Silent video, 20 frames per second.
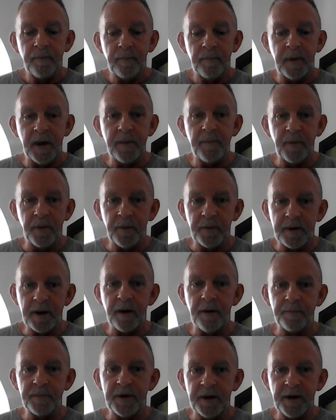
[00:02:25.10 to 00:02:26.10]
people will
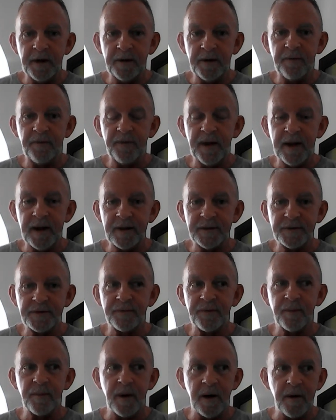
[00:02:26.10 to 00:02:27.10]
come to your defense from